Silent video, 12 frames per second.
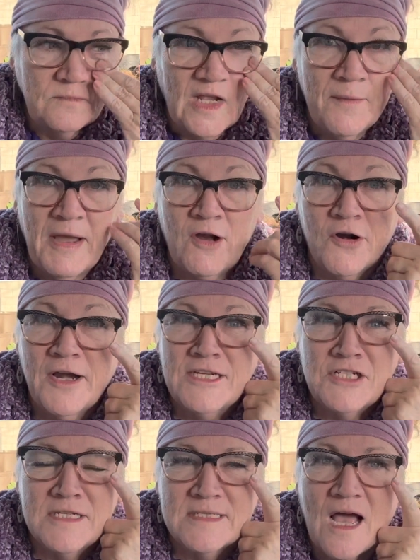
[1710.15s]
and my
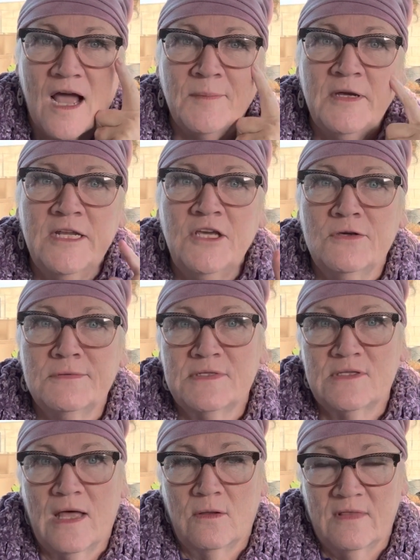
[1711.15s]
carnations. I'm gonna use
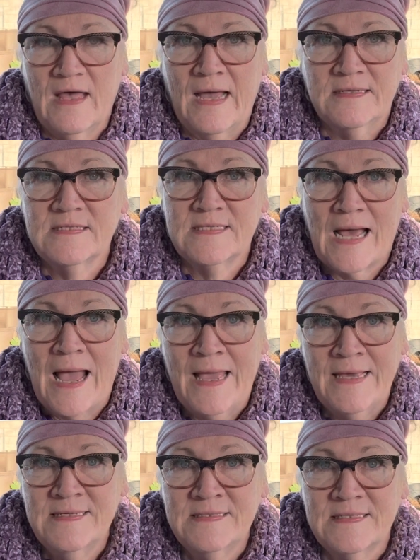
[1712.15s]
that
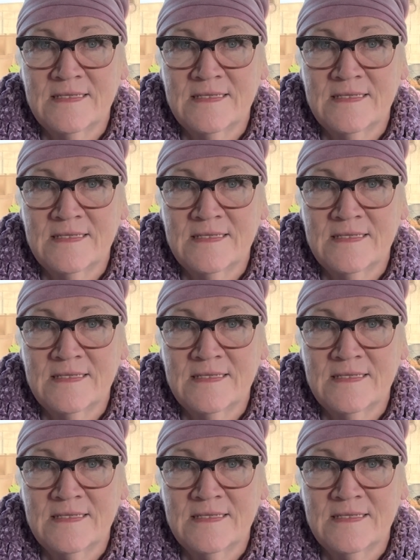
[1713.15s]
size